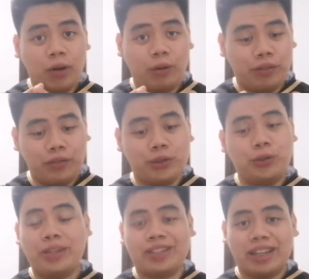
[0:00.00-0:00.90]
One of your
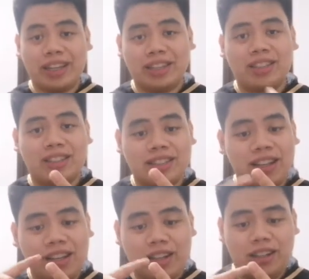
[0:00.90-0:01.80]
units gets
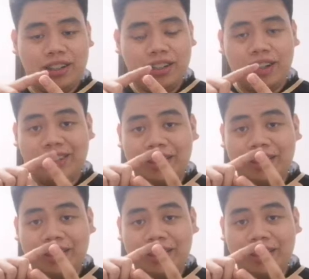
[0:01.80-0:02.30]
an